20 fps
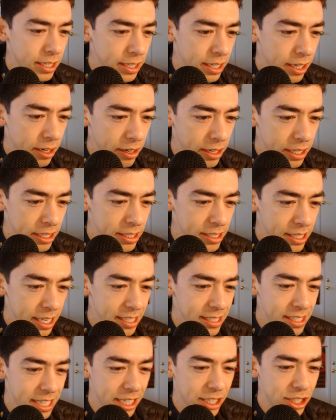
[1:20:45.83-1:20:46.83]
Gary
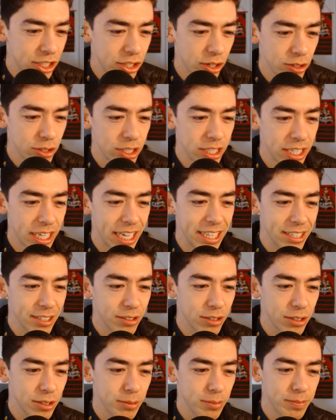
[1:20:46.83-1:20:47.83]
says, thanks, Joji and the
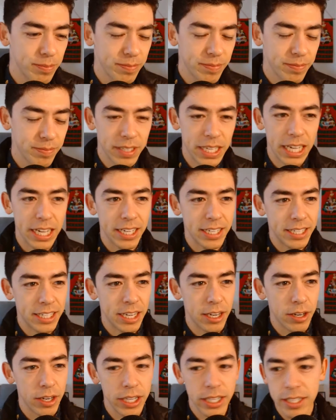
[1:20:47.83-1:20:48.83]
group. Yeah,
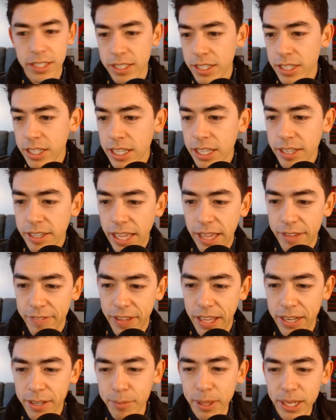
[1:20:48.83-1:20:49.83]
Gary, if
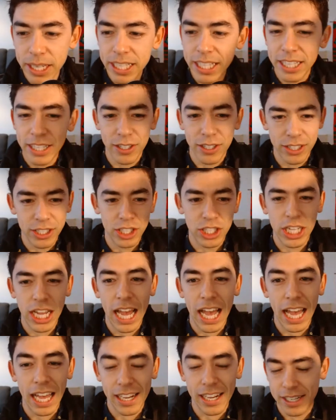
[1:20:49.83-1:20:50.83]
anybody here in the
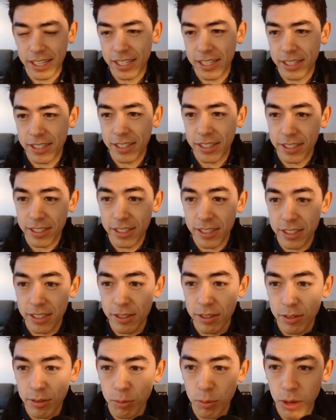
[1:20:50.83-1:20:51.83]
chat
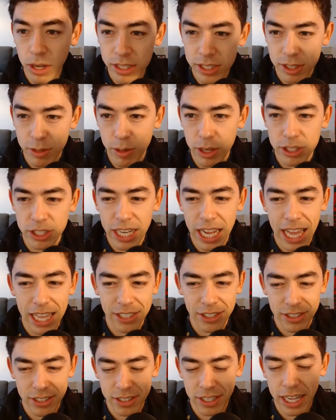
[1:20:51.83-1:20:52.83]
wants a question
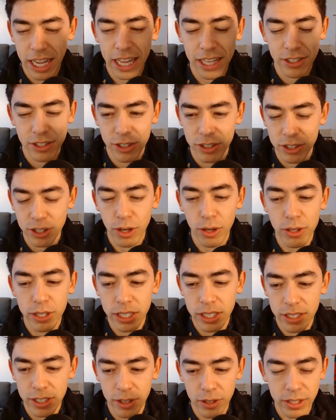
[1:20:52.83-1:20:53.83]
answered, answer, go to
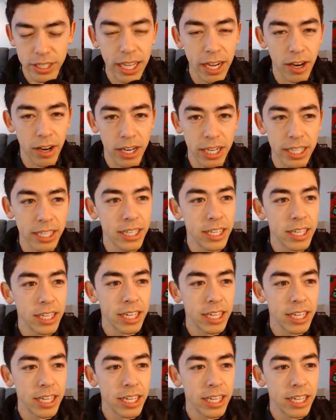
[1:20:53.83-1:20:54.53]
go to Gary.